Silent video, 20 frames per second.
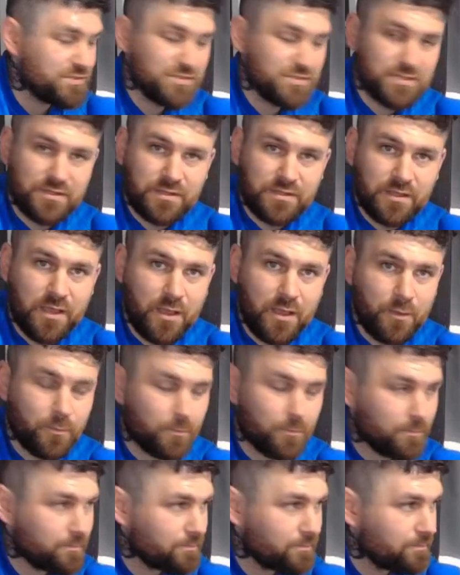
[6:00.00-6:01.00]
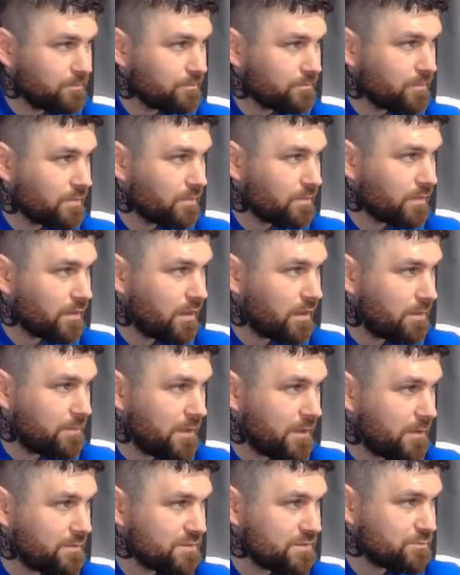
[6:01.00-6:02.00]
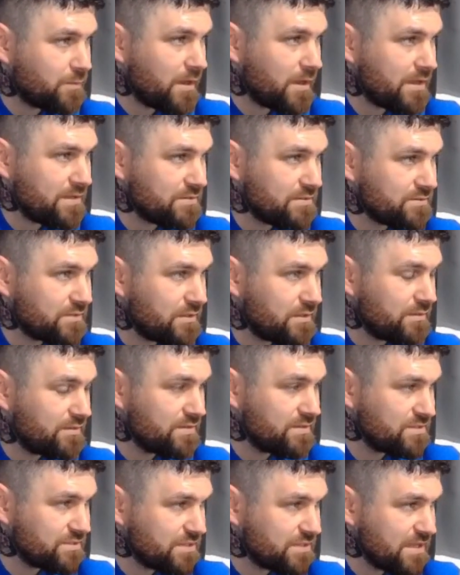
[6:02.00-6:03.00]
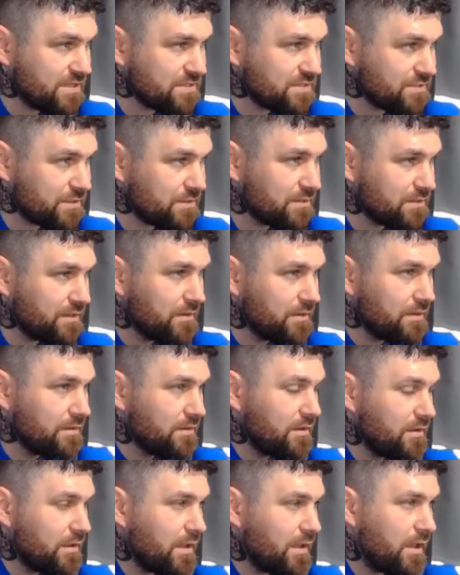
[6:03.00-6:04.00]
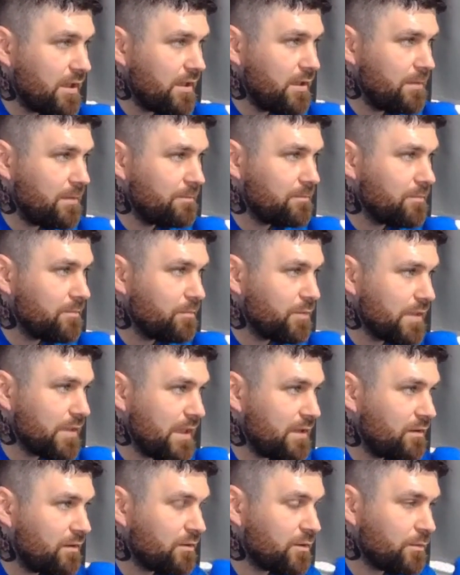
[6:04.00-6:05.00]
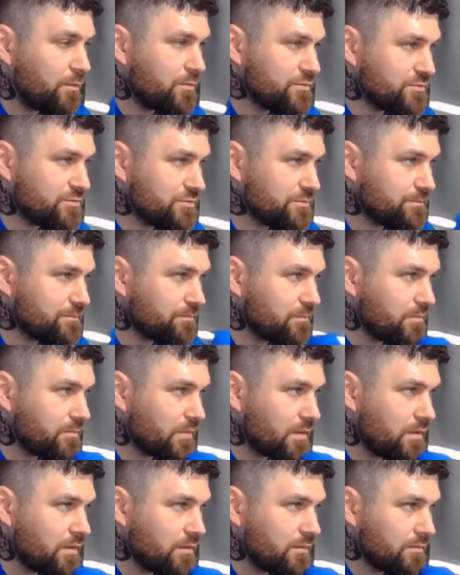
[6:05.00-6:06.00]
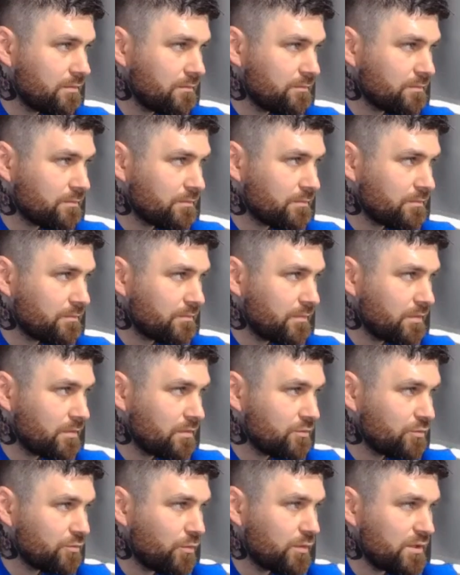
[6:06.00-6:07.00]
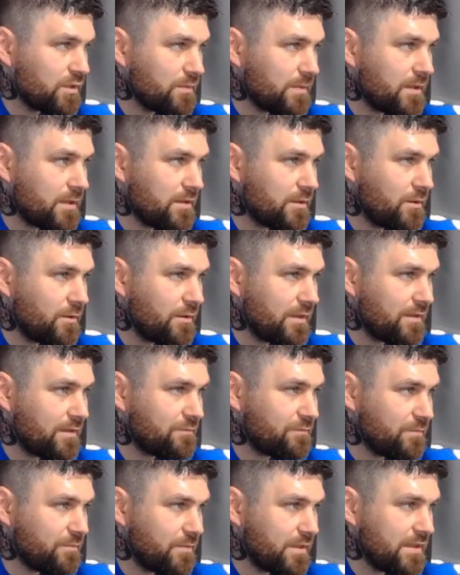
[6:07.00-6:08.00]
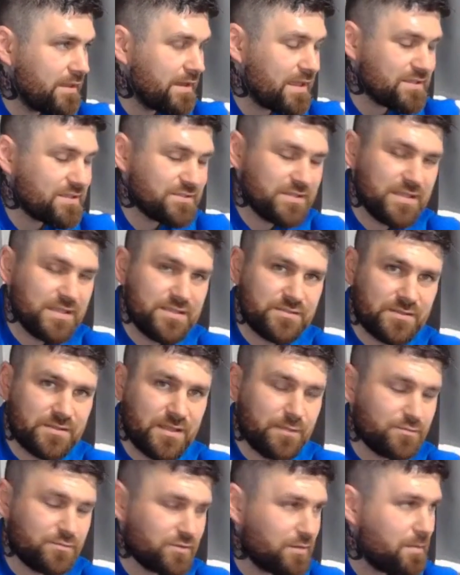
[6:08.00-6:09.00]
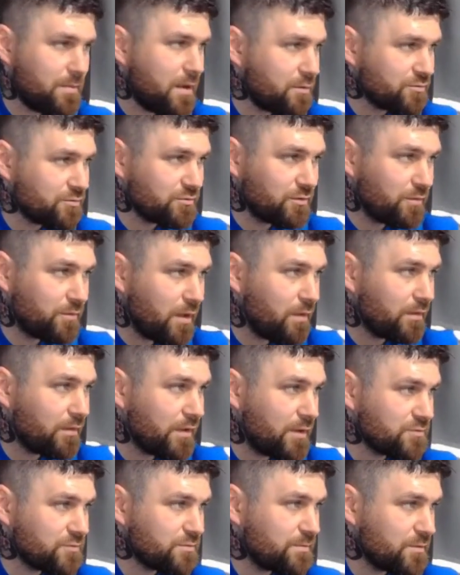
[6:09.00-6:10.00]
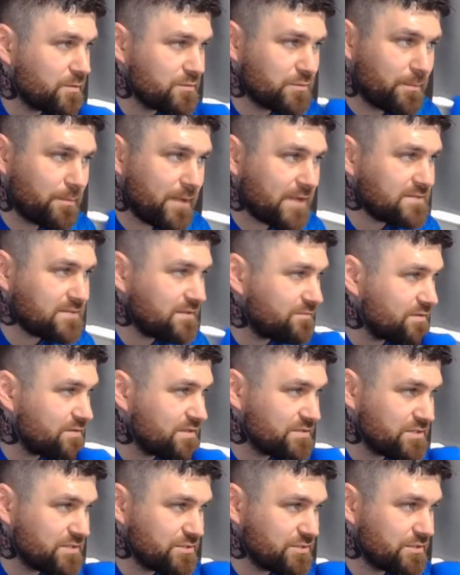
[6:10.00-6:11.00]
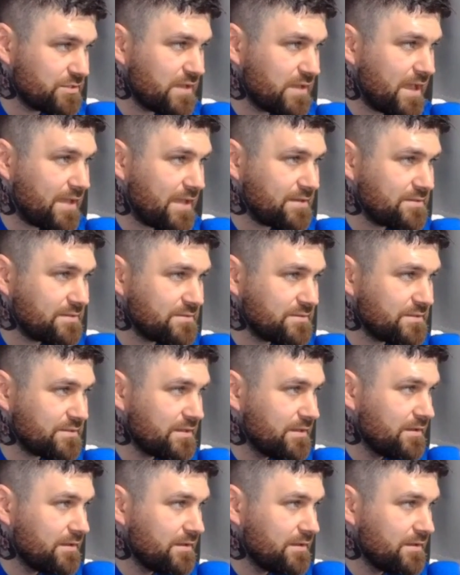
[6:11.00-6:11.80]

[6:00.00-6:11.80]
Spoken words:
is going to go about his ways this season. But yeah, like I was talking about it earlier, for me, last season it was an emotional rollercoaster because I backed every decision, and